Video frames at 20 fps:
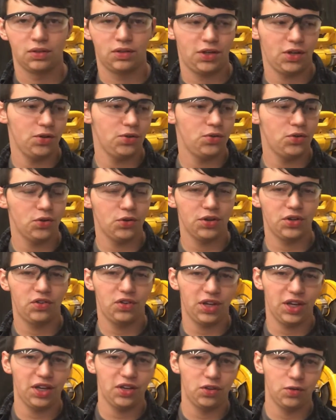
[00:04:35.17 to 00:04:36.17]
Skills
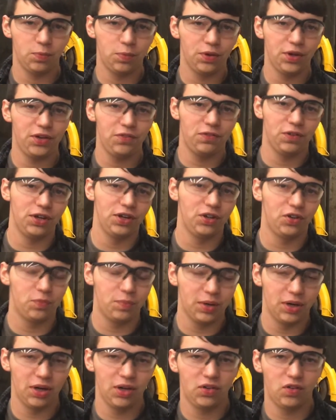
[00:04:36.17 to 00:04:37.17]
USA is a pretty fun
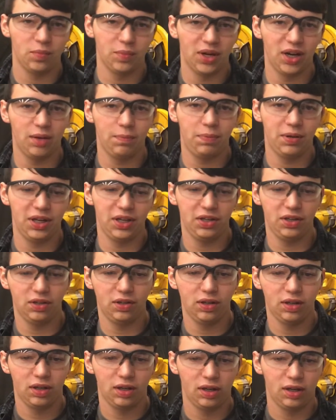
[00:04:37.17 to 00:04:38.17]
experience in my
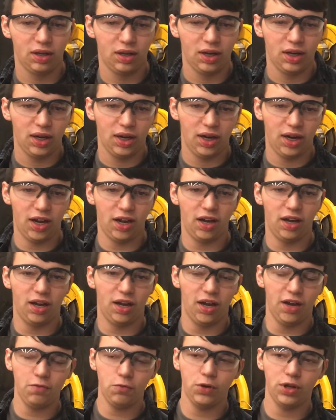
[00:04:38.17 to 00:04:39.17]
opinion.
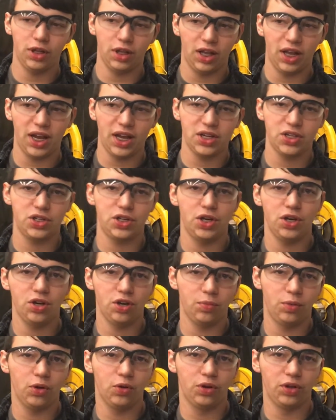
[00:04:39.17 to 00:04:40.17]
I went last year
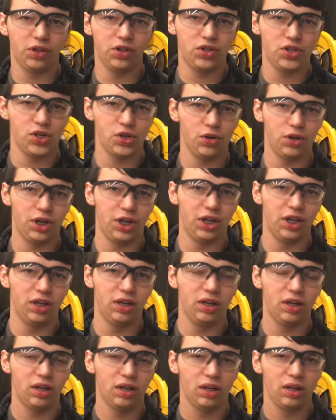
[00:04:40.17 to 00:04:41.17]
and I'm going this year again.